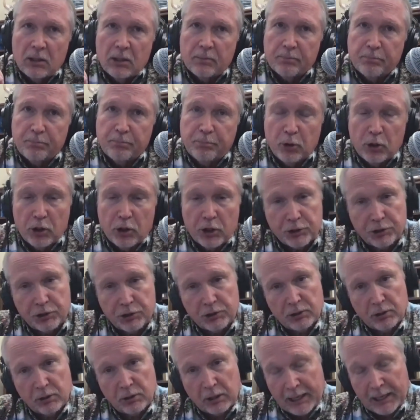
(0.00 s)

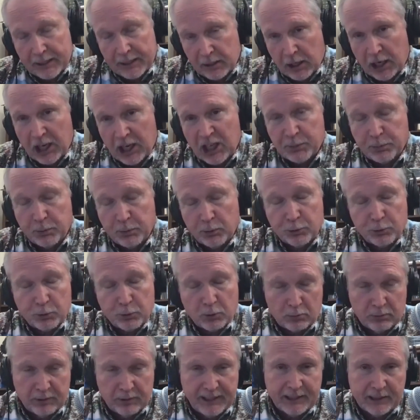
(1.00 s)
books like Gospels
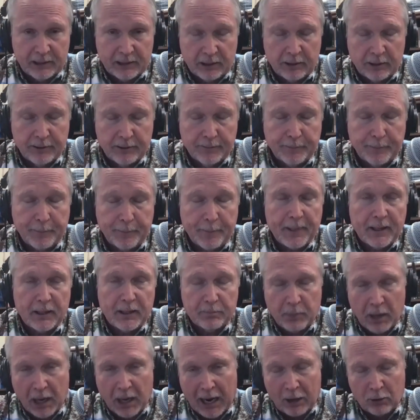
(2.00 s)
were written,
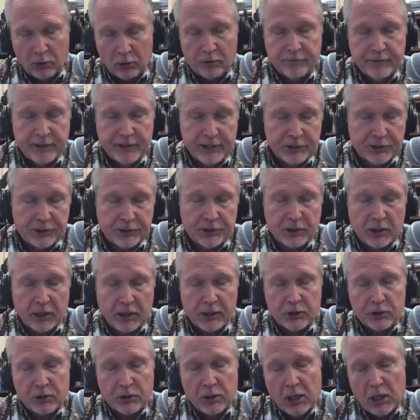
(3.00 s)
biographies and
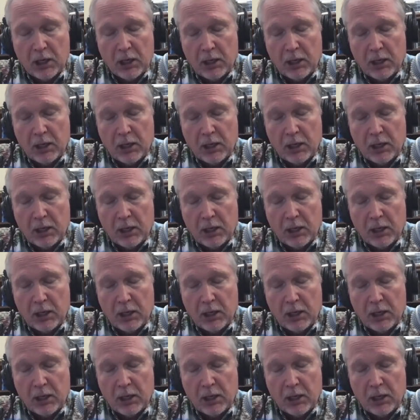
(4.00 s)
such,